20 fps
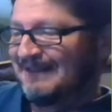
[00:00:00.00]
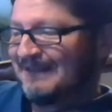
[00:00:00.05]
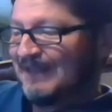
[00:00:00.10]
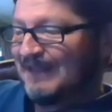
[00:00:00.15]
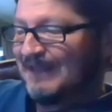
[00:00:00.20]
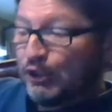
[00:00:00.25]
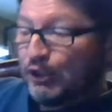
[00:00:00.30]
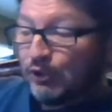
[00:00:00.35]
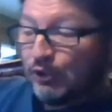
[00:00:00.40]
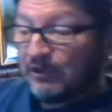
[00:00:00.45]

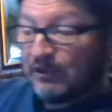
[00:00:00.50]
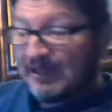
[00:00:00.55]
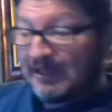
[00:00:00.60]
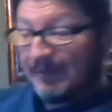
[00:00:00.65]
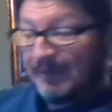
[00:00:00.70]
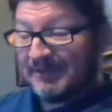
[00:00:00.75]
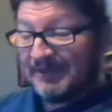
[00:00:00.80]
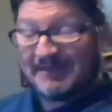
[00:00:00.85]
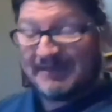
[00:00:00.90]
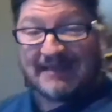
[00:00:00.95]
You'll look
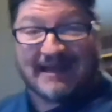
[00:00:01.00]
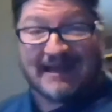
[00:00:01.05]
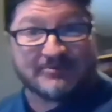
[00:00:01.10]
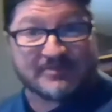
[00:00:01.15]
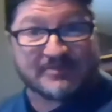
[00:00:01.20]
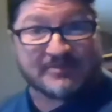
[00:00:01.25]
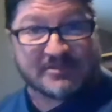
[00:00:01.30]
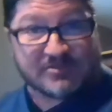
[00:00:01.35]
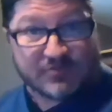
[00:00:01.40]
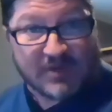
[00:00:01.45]
up and down
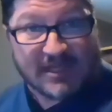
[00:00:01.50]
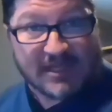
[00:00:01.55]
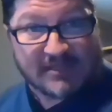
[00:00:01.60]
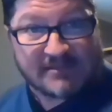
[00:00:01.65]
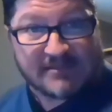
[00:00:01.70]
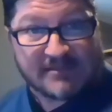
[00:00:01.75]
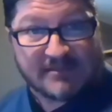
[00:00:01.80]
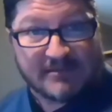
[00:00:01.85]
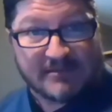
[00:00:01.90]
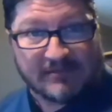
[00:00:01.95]

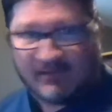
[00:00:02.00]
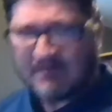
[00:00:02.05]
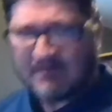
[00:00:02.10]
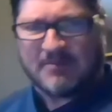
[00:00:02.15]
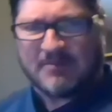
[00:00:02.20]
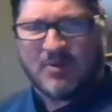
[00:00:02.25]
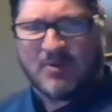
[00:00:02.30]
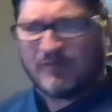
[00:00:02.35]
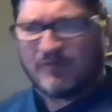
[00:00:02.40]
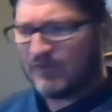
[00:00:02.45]
streets, look
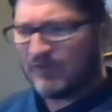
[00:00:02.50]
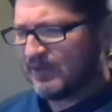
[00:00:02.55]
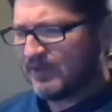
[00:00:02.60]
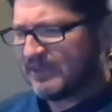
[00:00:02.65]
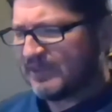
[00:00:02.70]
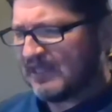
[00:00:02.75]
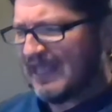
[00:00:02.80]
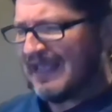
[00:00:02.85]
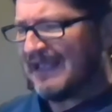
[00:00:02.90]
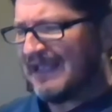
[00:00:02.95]
them over with
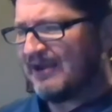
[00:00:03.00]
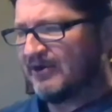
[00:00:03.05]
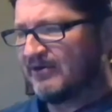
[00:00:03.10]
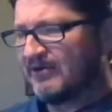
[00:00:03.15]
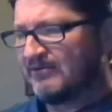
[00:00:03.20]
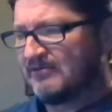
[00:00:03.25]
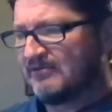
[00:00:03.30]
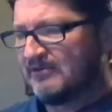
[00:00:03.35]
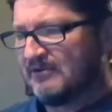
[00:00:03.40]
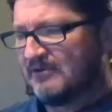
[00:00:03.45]
care.
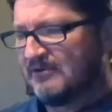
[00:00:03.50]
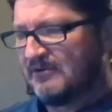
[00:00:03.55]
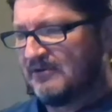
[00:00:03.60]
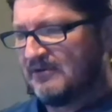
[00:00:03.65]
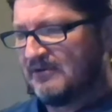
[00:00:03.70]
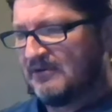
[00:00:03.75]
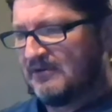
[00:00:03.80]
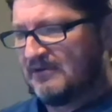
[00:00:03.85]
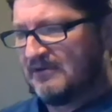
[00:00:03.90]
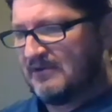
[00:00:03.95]

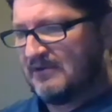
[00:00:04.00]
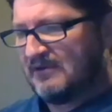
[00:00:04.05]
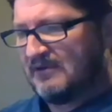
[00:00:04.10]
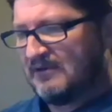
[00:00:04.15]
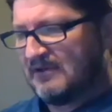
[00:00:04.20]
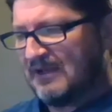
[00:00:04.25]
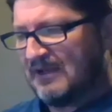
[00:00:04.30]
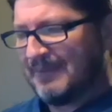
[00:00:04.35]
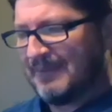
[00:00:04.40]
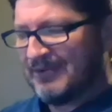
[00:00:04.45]

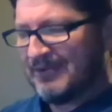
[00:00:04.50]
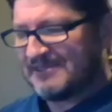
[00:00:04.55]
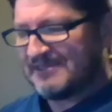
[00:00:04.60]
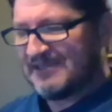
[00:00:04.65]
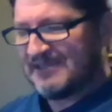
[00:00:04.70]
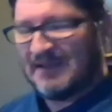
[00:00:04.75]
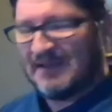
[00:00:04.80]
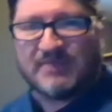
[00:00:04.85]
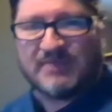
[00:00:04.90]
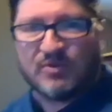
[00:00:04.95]
About
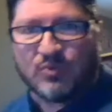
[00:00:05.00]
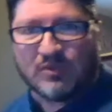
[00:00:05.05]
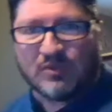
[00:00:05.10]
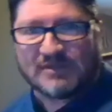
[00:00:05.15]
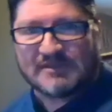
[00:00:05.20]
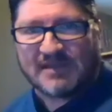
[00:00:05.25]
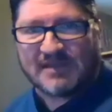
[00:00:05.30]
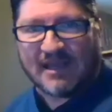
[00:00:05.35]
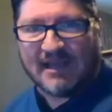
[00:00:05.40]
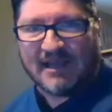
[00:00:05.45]
some you will
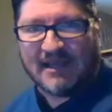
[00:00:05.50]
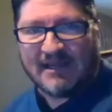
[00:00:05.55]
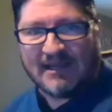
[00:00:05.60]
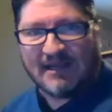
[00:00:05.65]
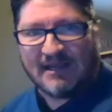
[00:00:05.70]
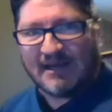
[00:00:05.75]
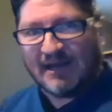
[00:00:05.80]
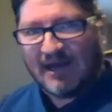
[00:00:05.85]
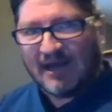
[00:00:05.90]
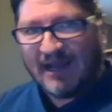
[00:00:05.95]
say,
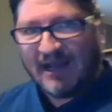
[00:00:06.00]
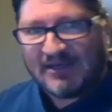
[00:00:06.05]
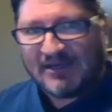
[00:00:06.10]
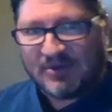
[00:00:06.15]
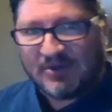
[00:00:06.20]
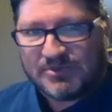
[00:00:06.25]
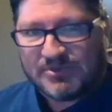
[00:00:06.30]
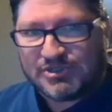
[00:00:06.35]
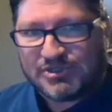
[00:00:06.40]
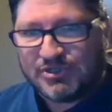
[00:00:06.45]
I
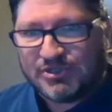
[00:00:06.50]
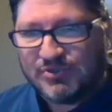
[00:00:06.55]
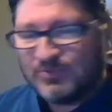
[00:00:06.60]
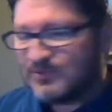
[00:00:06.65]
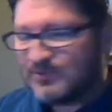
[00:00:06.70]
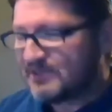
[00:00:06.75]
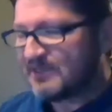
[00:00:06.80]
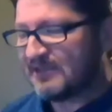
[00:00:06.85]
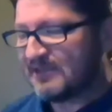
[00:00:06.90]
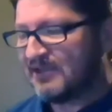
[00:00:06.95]
don't
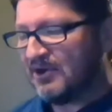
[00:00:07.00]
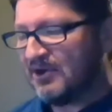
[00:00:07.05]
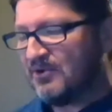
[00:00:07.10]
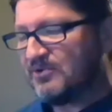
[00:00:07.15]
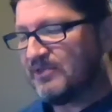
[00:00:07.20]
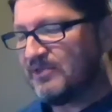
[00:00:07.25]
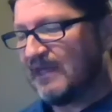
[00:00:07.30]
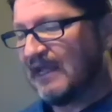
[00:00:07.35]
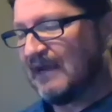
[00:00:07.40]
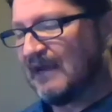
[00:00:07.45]
choose to go
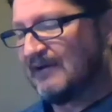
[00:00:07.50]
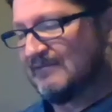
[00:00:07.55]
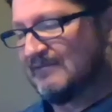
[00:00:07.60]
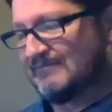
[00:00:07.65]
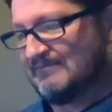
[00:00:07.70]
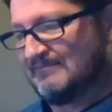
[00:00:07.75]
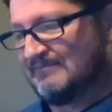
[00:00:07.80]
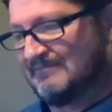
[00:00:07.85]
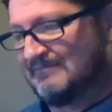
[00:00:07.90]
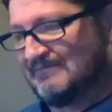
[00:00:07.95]
there.
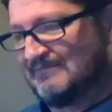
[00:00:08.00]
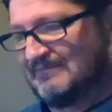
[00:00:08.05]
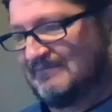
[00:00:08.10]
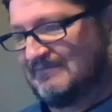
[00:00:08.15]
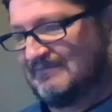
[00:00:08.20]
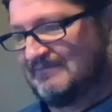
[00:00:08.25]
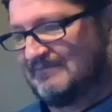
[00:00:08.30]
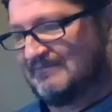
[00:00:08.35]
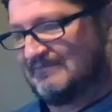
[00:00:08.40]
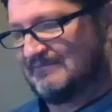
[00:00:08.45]

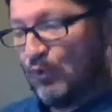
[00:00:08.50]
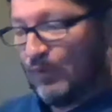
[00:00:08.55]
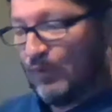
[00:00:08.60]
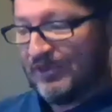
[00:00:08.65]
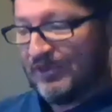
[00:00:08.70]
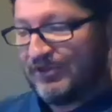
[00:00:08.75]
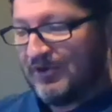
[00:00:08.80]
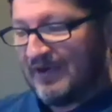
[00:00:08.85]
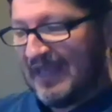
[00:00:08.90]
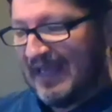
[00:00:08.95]

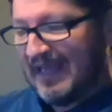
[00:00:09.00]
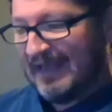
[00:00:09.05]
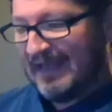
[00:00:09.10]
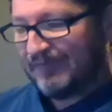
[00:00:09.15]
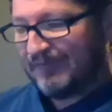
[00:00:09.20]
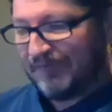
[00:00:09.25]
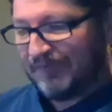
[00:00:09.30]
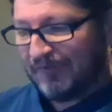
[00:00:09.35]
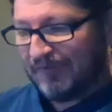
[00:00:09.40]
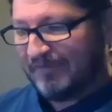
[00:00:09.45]
With your
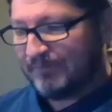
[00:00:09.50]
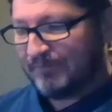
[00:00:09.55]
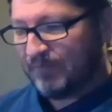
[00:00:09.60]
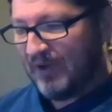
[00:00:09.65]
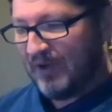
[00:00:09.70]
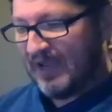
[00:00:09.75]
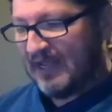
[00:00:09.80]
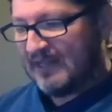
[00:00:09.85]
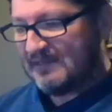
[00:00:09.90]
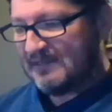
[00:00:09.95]
head full of
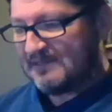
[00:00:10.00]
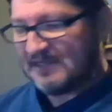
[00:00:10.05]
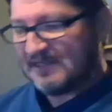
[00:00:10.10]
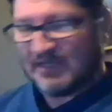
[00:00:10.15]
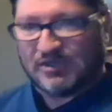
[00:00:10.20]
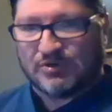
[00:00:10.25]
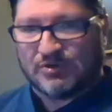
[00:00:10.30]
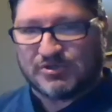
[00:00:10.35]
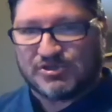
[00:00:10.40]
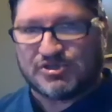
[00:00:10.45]
brains
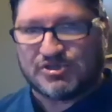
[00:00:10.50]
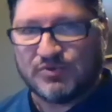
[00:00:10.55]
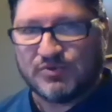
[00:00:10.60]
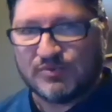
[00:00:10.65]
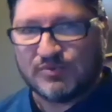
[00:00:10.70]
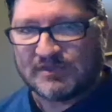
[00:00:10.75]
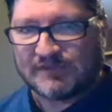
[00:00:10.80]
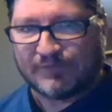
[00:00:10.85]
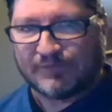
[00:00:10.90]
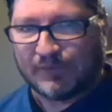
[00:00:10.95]
and your
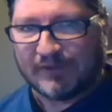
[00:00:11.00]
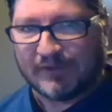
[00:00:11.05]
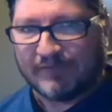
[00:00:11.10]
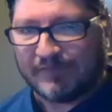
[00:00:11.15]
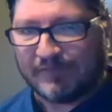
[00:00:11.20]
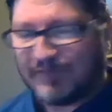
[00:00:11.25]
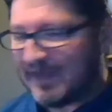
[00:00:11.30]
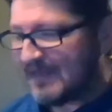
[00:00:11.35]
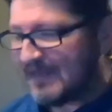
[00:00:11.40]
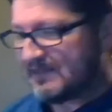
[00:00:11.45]
shoes full of
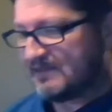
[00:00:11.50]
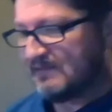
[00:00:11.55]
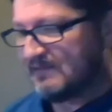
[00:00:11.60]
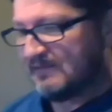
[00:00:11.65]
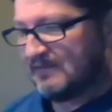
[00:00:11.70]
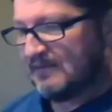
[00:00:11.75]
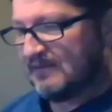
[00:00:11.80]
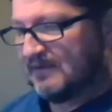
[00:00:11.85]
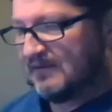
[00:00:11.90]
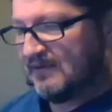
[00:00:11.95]
feet,
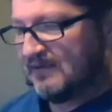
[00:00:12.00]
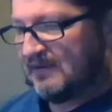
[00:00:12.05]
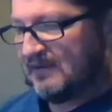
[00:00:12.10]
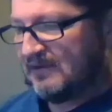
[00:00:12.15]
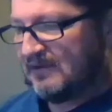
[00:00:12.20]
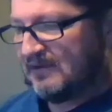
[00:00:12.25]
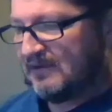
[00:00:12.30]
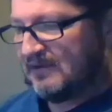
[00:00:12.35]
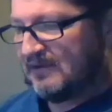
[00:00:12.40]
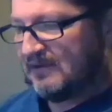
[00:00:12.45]

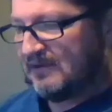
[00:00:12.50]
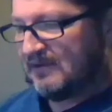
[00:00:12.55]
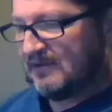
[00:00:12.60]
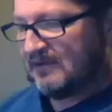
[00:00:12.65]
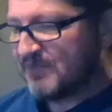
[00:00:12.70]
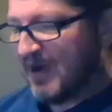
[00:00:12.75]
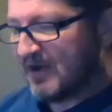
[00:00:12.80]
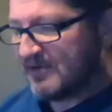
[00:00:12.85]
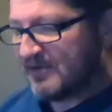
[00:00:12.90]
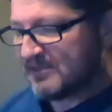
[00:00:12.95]
you're too
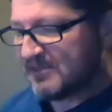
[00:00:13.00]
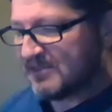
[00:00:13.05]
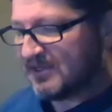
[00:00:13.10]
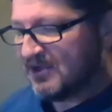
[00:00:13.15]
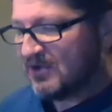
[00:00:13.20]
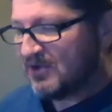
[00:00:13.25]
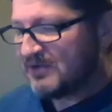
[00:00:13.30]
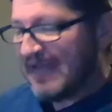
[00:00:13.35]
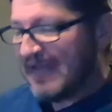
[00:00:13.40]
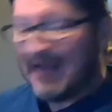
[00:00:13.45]
smart to
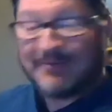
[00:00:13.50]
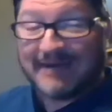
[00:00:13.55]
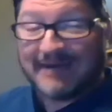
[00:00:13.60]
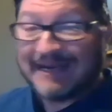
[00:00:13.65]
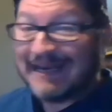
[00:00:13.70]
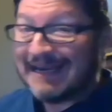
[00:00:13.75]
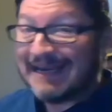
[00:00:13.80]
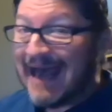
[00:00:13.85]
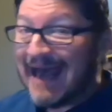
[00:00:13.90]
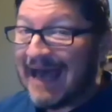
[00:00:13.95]
go down
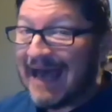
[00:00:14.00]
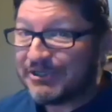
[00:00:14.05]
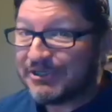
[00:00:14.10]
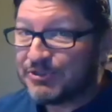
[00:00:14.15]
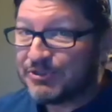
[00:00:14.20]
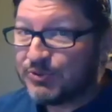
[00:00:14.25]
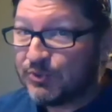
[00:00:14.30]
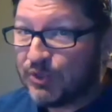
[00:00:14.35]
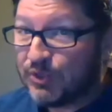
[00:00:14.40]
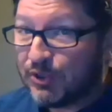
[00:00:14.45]
any not
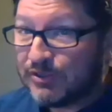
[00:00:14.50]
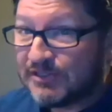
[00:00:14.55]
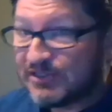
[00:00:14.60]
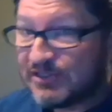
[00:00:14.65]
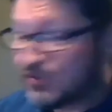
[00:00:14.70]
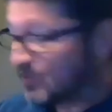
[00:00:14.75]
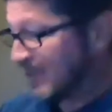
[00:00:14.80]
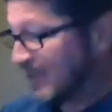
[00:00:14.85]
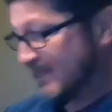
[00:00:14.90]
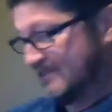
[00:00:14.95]
too good
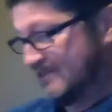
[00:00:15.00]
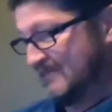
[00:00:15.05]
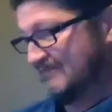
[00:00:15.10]
street.